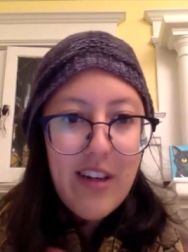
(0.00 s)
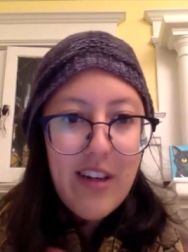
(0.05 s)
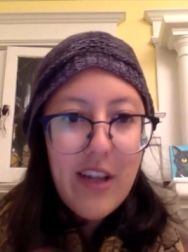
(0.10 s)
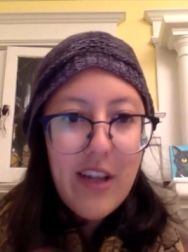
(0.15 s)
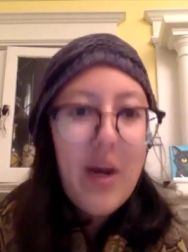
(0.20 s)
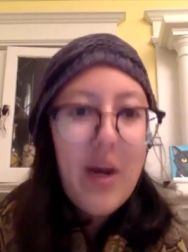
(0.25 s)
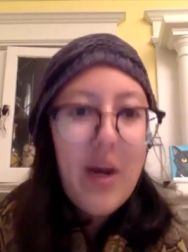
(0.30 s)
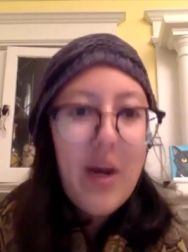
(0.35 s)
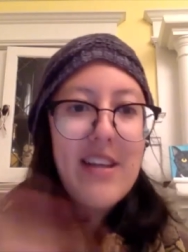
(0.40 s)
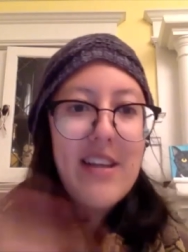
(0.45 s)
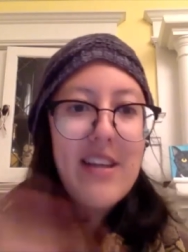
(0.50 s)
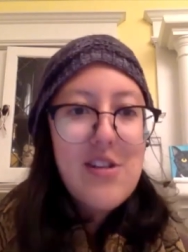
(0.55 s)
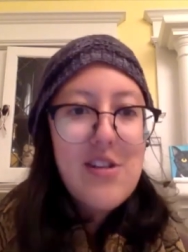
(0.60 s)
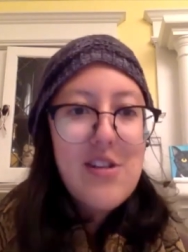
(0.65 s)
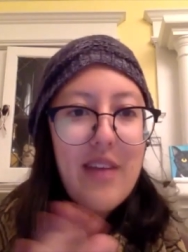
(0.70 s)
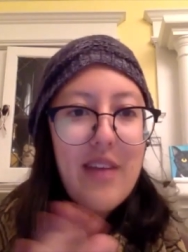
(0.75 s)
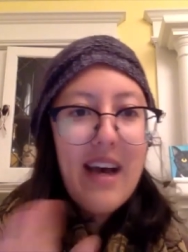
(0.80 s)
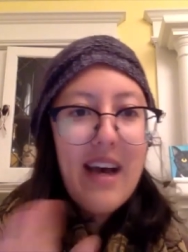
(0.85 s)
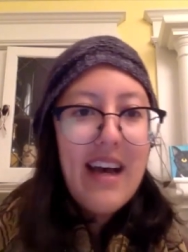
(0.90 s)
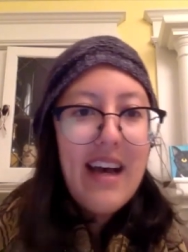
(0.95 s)
Like, why do you
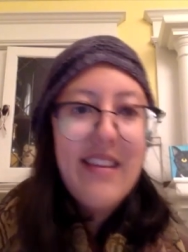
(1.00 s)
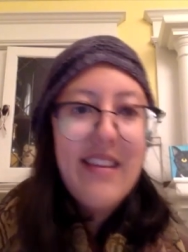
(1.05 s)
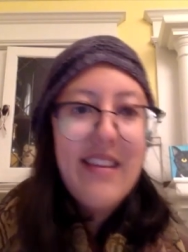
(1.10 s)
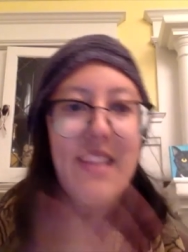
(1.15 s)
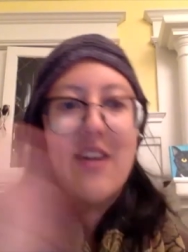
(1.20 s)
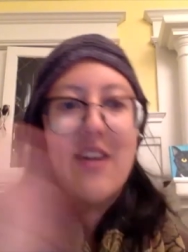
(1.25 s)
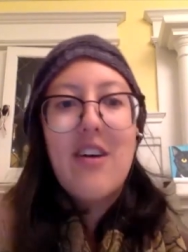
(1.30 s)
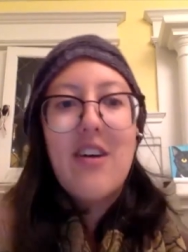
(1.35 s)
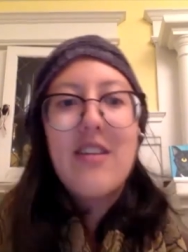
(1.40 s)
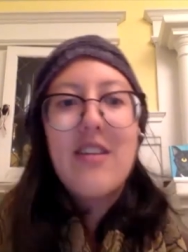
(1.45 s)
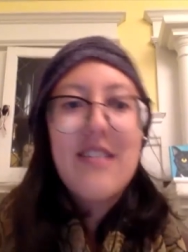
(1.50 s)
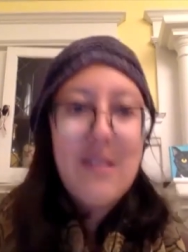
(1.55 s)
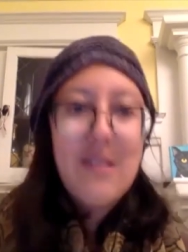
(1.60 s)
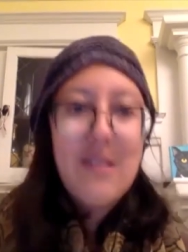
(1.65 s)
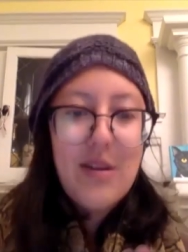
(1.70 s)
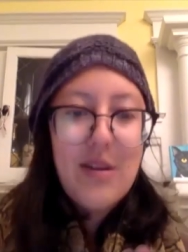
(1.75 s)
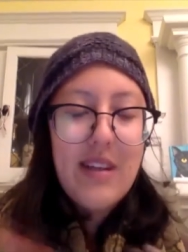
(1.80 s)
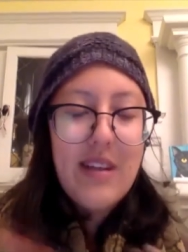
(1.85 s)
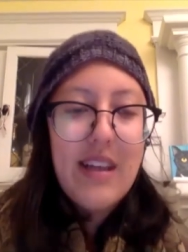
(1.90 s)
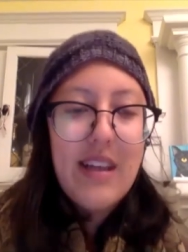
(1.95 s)
do that and then also
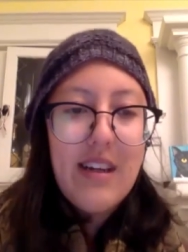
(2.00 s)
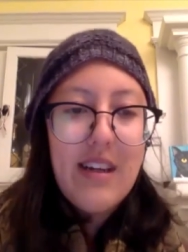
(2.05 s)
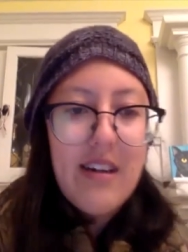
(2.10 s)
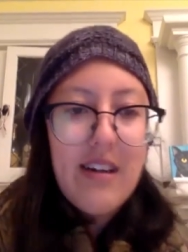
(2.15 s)
do it later?